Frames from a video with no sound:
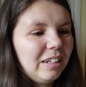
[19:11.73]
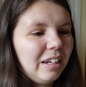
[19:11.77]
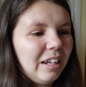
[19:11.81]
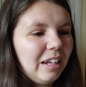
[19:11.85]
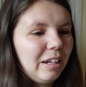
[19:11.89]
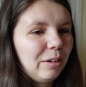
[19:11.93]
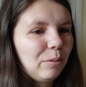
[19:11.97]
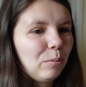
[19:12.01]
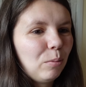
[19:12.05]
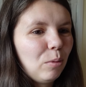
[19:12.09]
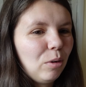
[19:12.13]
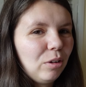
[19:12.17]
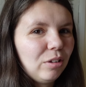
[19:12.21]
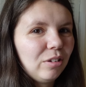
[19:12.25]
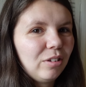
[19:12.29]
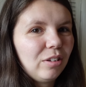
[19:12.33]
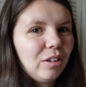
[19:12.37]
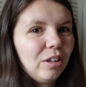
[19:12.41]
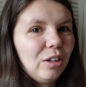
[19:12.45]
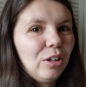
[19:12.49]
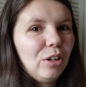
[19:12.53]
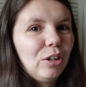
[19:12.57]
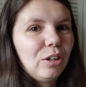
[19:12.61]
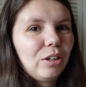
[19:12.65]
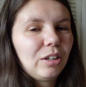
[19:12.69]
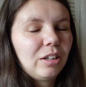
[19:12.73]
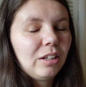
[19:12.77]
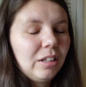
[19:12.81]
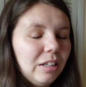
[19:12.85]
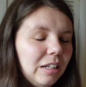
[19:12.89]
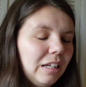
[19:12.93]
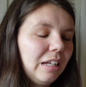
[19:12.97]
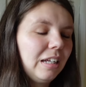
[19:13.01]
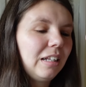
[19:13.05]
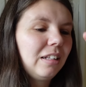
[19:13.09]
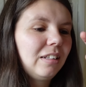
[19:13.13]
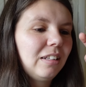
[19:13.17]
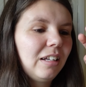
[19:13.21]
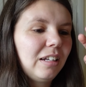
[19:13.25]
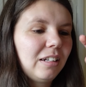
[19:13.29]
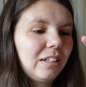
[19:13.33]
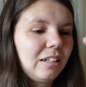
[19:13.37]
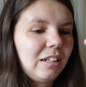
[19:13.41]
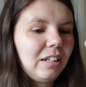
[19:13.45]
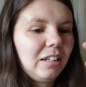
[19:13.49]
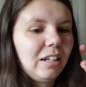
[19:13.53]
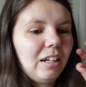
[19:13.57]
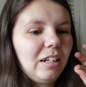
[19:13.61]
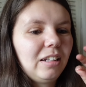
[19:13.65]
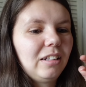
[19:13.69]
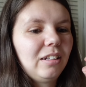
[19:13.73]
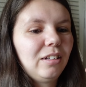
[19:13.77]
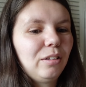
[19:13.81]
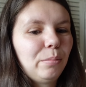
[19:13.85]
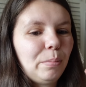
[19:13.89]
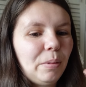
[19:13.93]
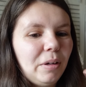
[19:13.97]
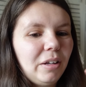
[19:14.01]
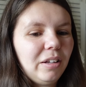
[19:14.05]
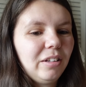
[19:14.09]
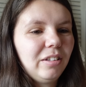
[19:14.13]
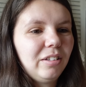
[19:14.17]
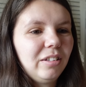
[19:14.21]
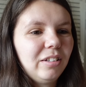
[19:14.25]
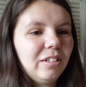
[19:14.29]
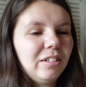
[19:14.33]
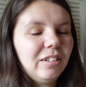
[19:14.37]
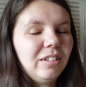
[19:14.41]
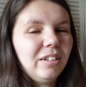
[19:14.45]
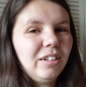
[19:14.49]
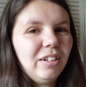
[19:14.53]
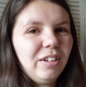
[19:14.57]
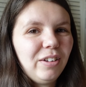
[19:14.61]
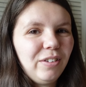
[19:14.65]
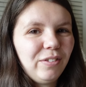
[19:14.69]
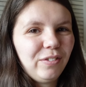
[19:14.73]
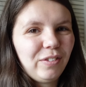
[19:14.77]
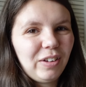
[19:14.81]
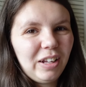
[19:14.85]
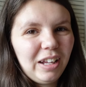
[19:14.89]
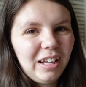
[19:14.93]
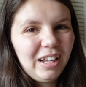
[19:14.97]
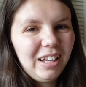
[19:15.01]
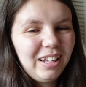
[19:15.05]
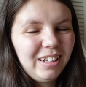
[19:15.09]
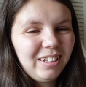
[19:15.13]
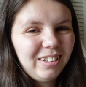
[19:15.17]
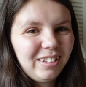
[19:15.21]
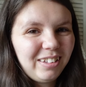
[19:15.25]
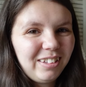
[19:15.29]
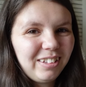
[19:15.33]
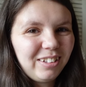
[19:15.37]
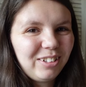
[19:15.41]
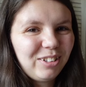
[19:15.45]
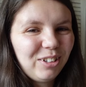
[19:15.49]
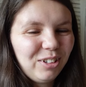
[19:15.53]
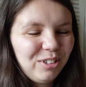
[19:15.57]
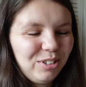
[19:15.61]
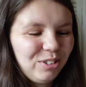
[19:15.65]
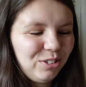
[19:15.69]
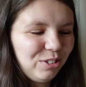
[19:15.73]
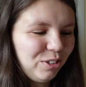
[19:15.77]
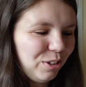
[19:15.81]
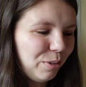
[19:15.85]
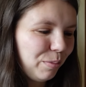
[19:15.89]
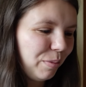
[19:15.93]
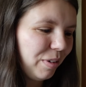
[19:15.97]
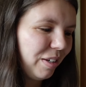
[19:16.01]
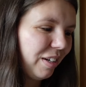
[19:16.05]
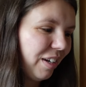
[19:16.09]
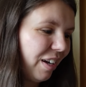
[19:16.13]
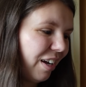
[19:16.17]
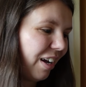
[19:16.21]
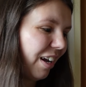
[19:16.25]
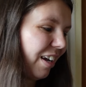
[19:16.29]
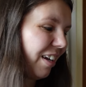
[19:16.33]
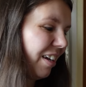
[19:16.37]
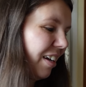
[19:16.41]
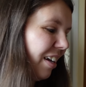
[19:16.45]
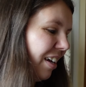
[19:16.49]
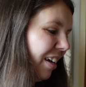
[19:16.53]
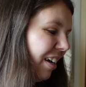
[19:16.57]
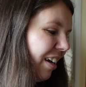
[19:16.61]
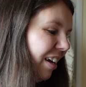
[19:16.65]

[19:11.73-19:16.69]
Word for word: like wants to look exactly like this person for his costume, and I